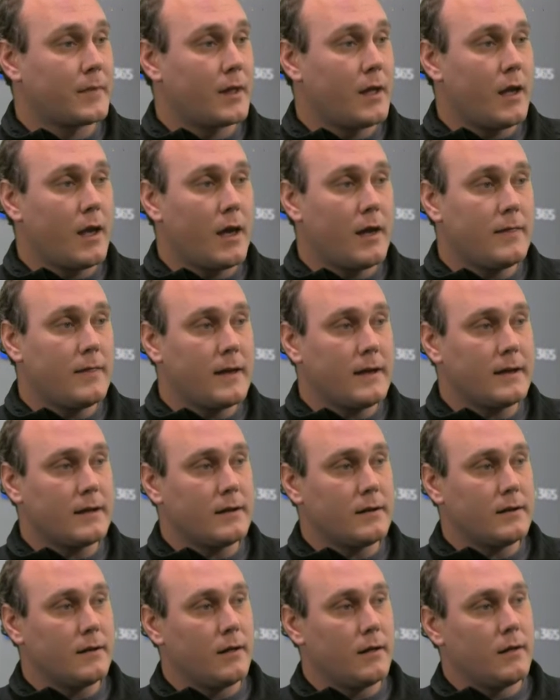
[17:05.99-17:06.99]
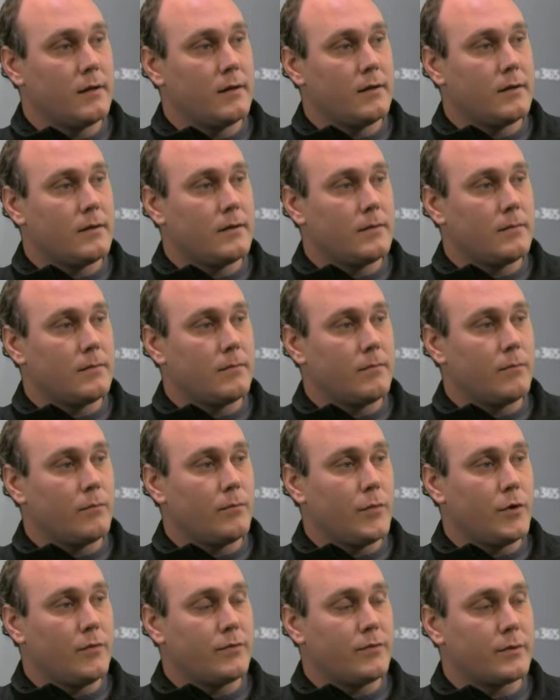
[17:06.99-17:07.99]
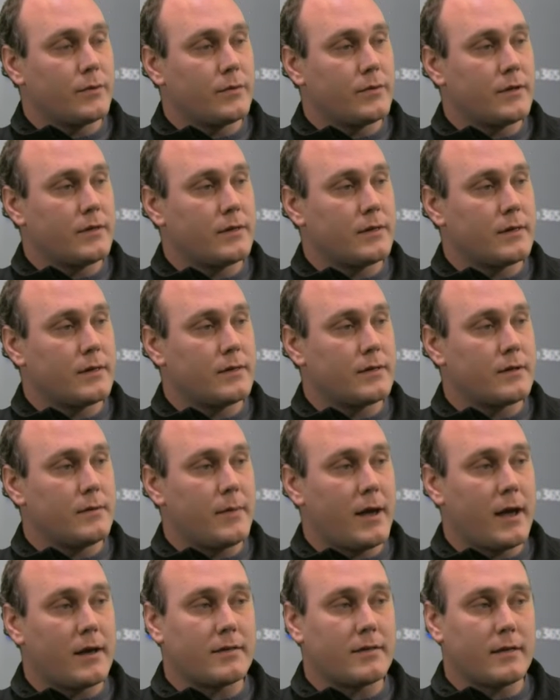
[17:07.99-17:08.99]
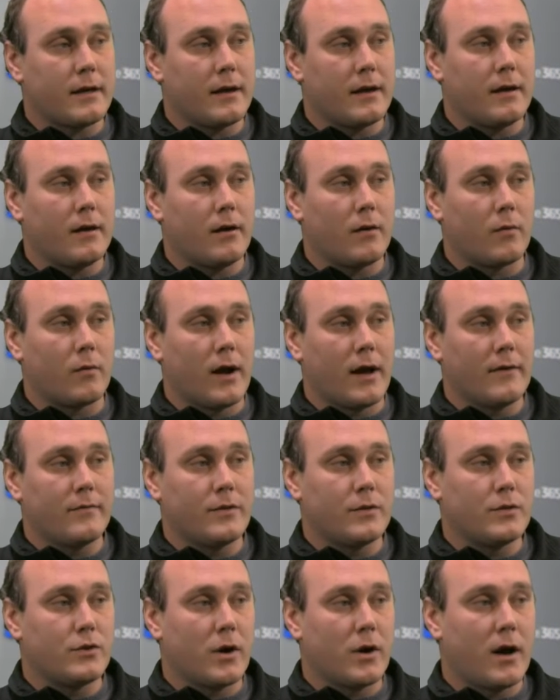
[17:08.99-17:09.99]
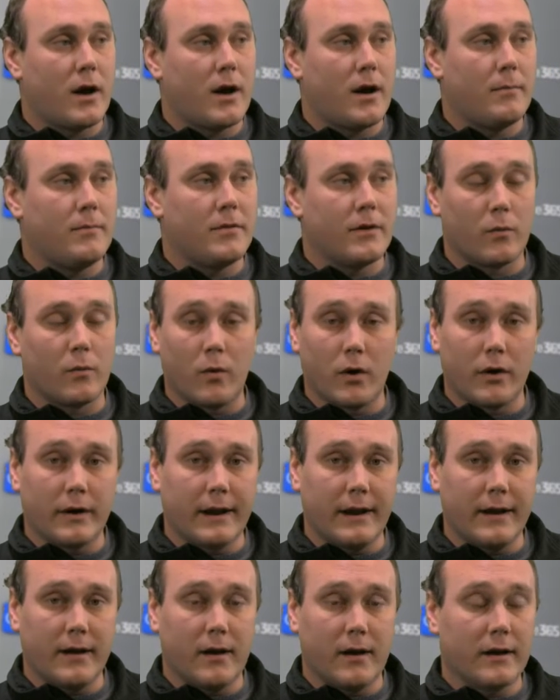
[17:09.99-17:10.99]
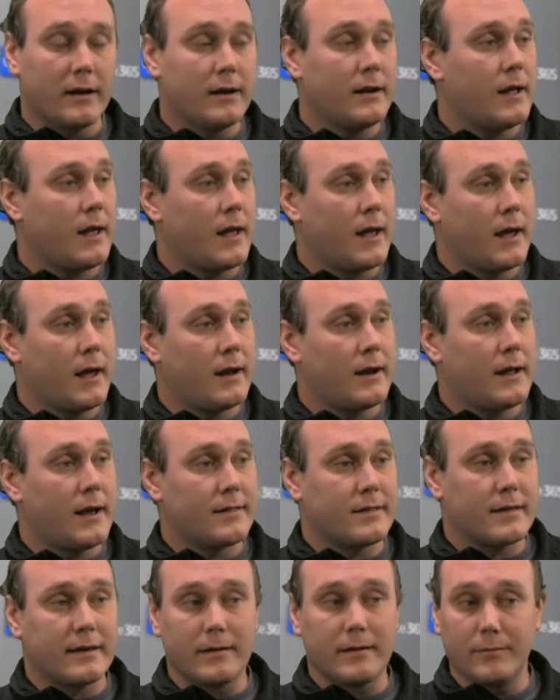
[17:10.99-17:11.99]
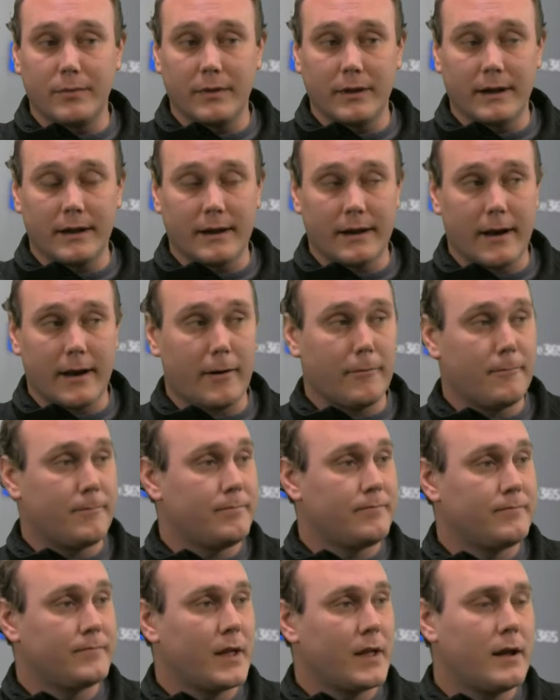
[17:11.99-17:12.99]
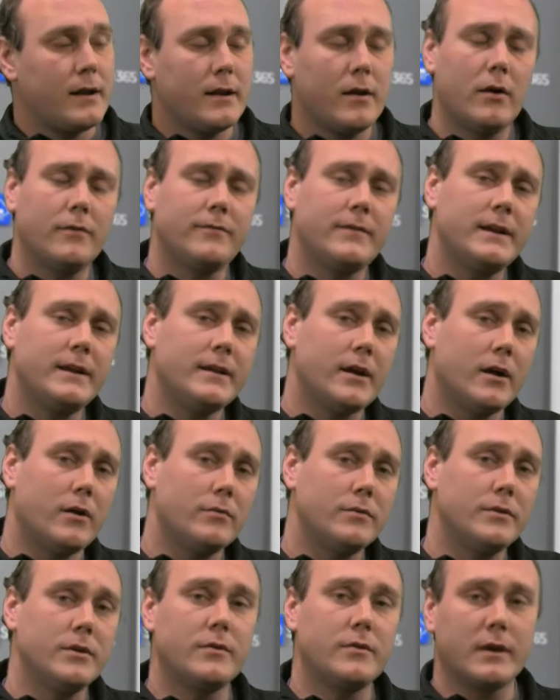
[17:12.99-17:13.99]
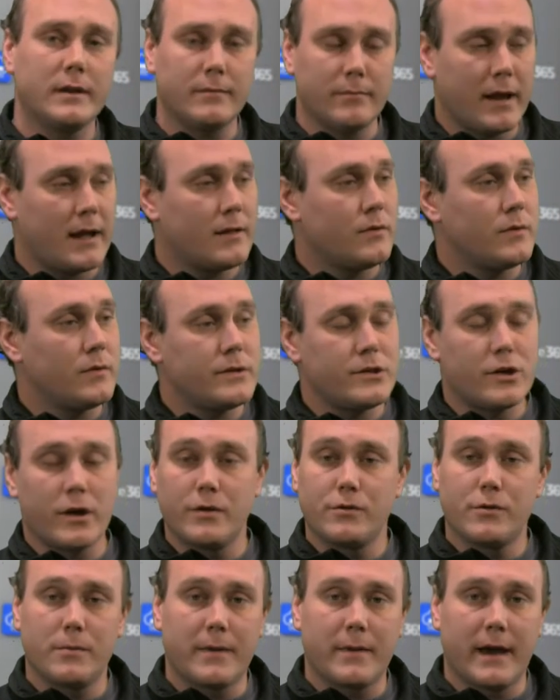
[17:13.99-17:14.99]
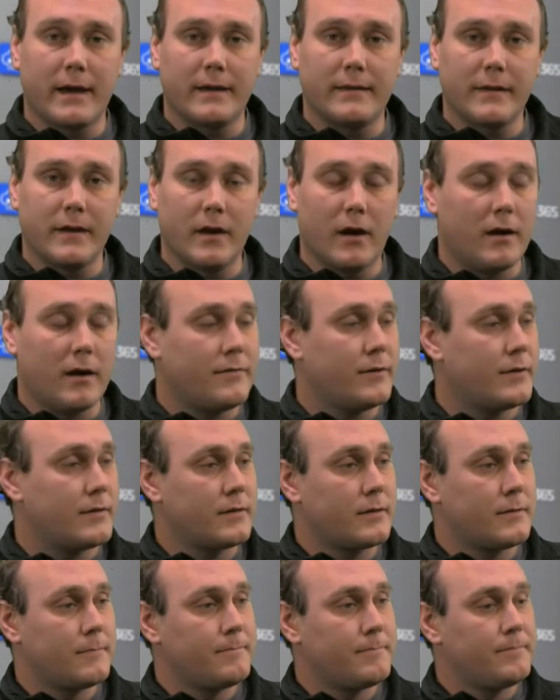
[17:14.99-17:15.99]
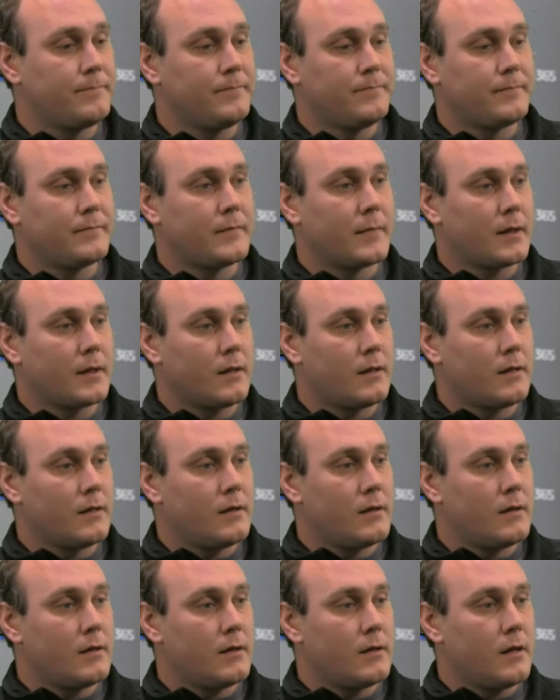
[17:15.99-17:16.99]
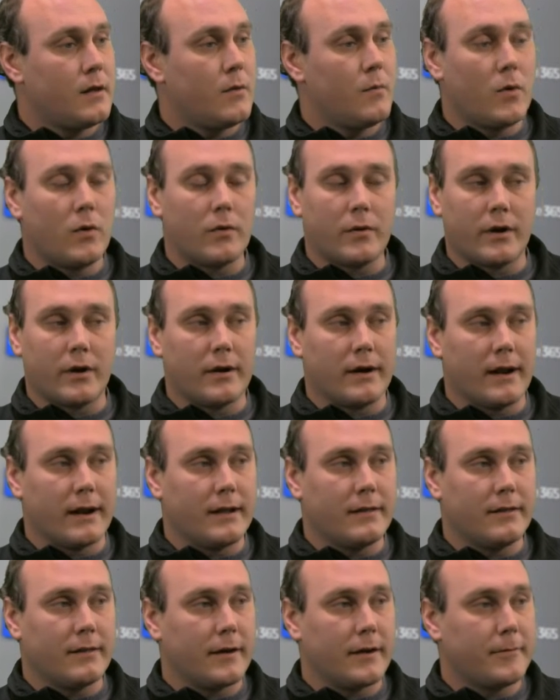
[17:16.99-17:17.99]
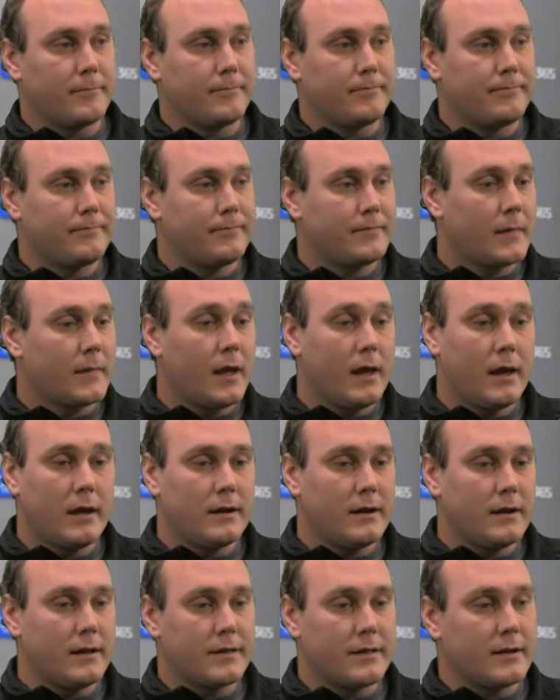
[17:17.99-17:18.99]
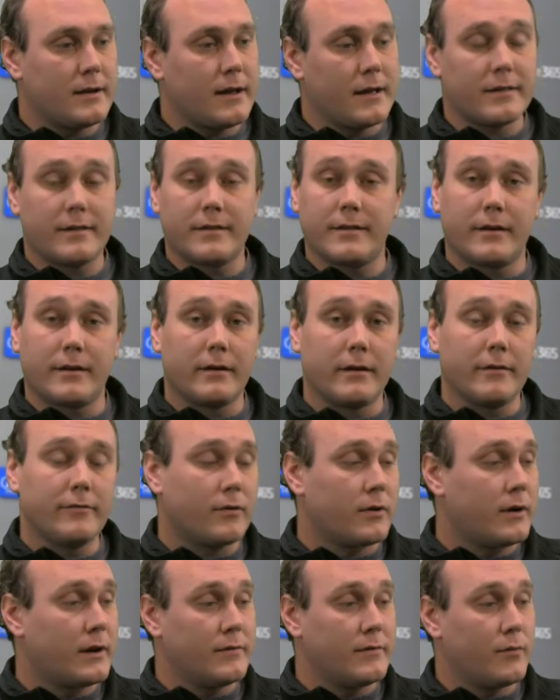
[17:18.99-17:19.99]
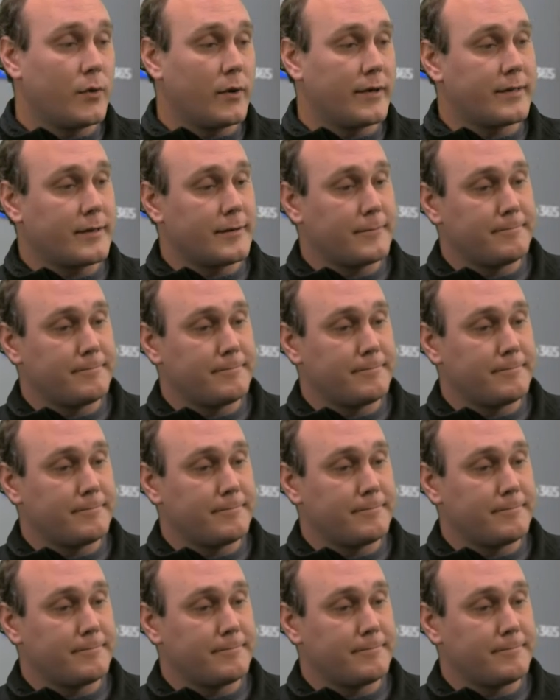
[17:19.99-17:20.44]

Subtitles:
And they can move through this system as they arrive at the job, they're working on it, and as they complete it out. Now, if they don't, you can manually change it back in the office. It won't hurt anything. And it isn't necessary for invoicing.